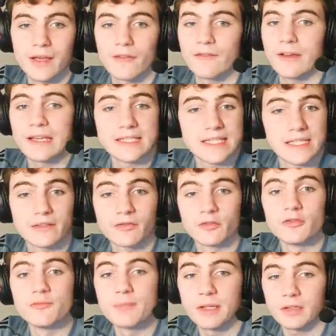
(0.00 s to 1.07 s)
phasing
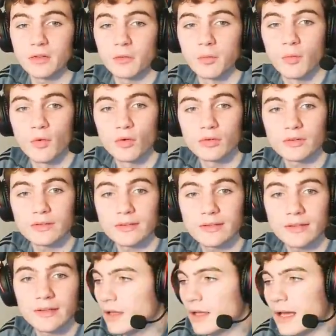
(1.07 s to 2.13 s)
through built walls,
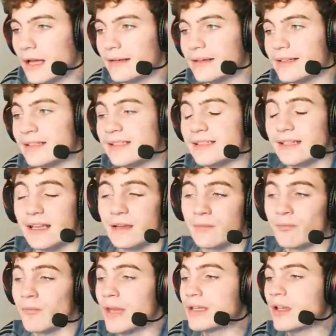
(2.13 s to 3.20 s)
and this
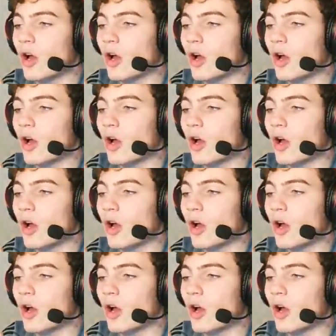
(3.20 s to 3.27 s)
made a